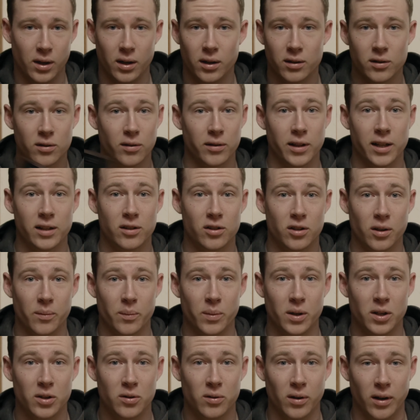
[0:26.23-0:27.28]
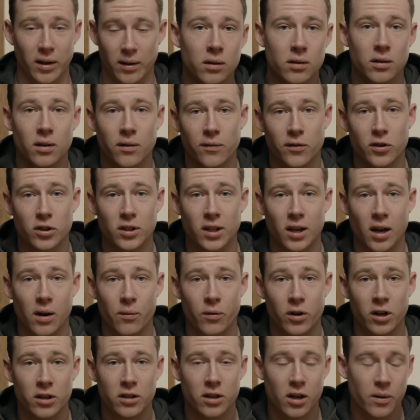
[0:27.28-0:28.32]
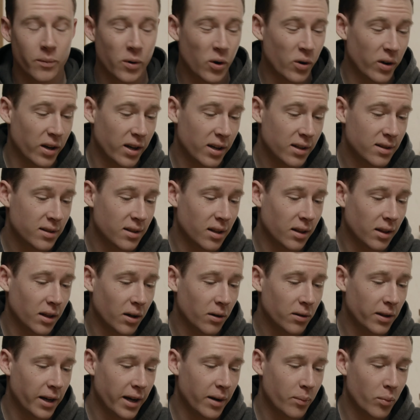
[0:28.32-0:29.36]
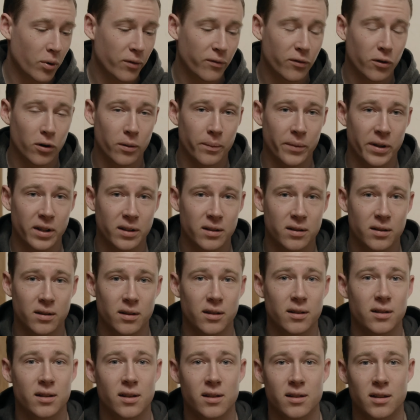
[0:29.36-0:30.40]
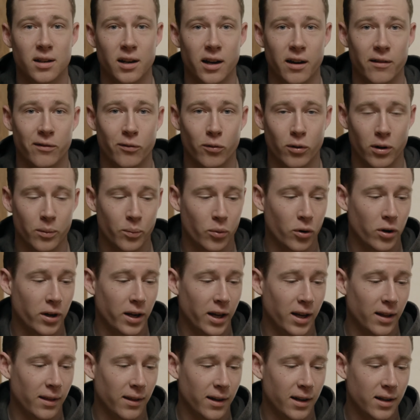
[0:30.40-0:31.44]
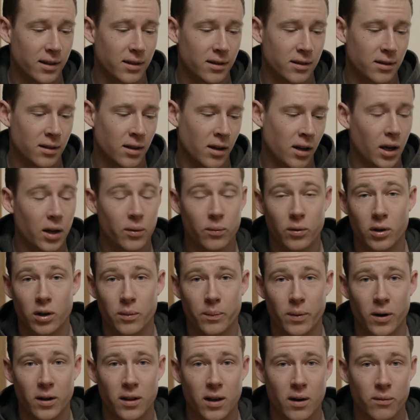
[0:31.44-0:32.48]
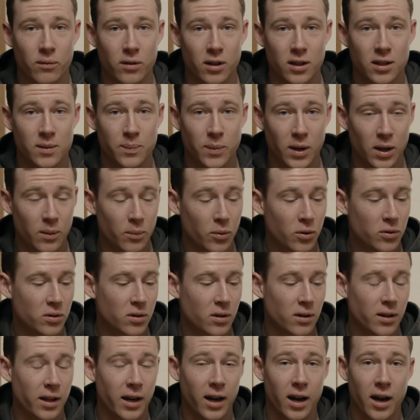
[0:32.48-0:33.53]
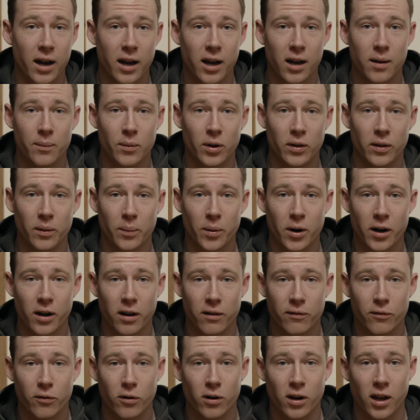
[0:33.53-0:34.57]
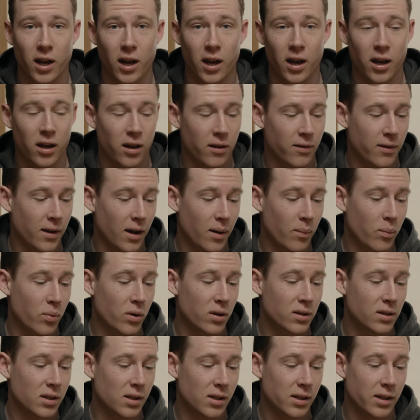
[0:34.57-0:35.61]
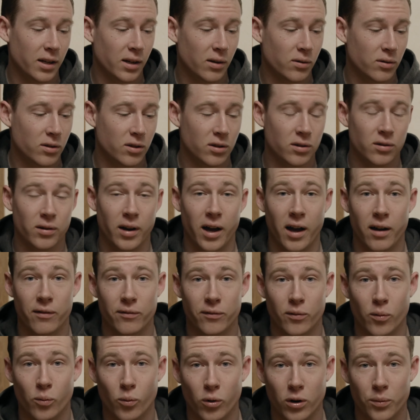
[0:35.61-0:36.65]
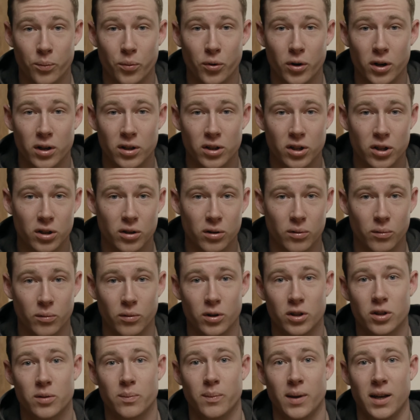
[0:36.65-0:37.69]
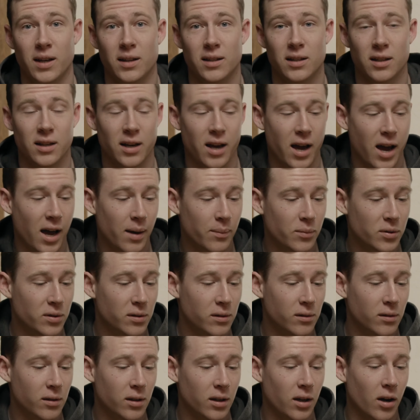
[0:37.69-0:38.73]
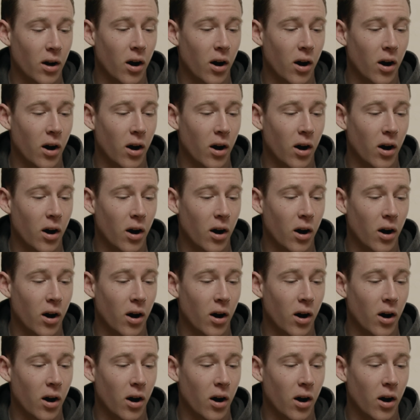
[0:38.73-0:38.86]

So let's jump into it. So the first thing I want to talk about is the low light performance. This is an f1.8 lens, and when you pair that with a speed booster like I am on the Pocket 4K, that brings it down to f1.2, which makes it absolutely